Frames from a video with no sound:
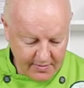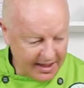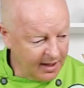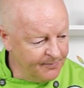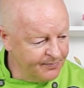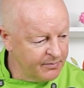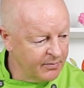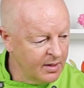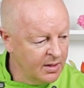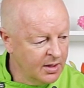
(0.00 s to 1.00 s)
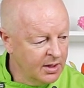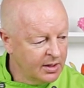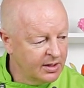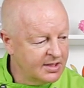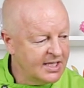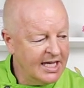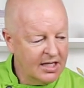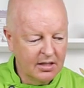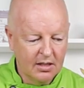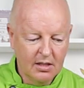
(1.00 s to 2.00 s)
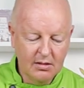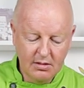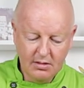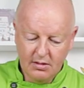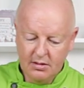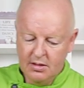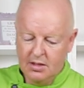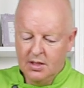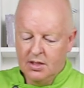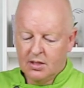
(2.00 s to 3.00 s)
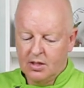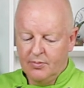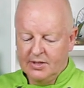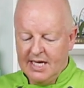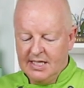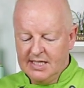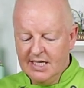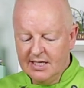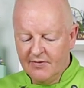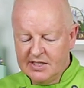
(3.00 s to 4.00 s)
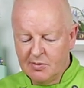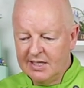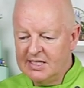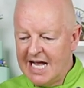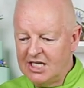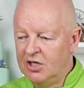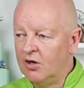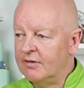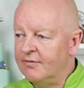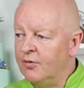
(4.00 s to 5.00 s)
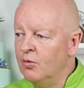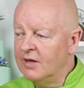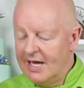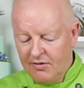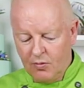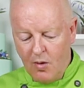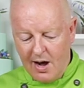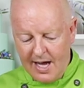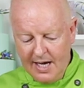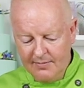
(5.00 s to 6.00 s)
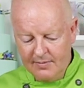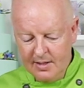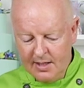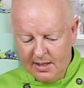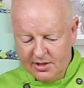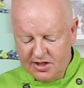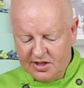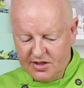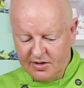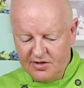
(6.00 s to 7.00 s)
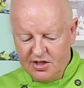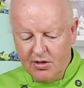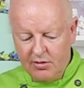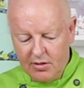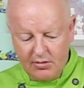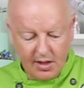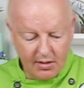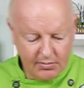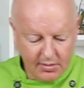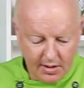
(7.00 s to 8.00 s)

the middle. You're gonna take your Gerbera daisy. Now this one is actually on a full length wire, just to sort of show you the